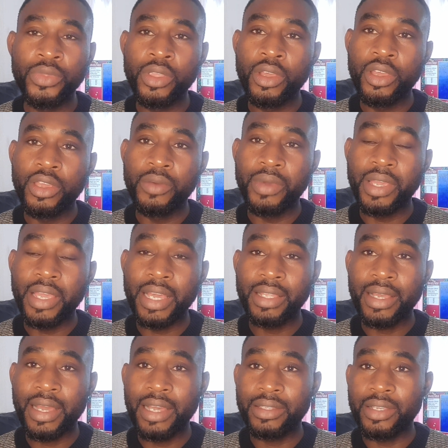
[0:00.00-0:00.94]
you will get
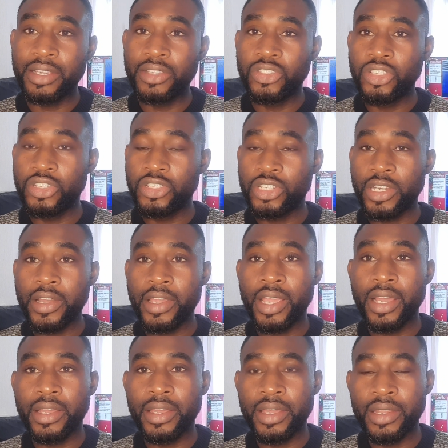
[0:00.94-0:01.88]
as a teacher here
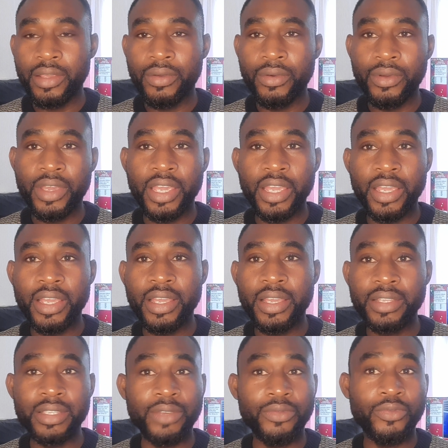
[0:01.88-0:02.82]
in the UK
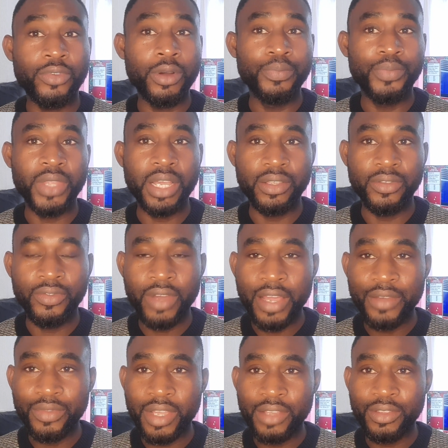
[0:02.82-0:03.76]
it's from
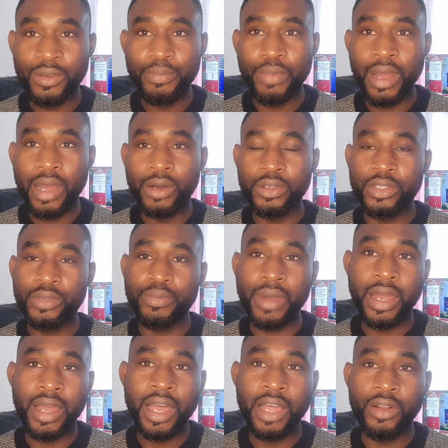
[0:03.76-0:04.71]
£35,000 per
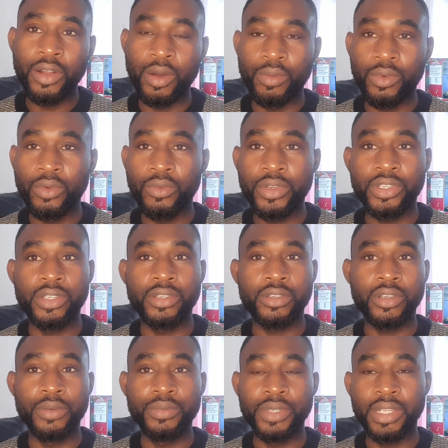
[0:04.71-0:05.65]
annum, which is
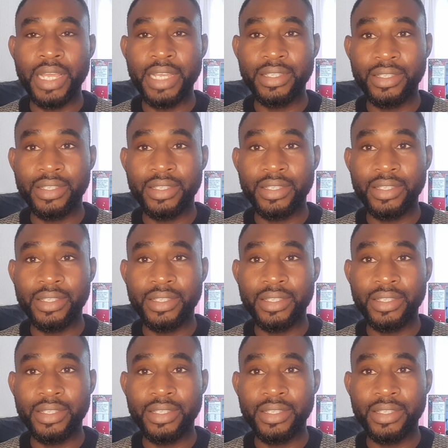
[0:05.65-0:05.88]
something that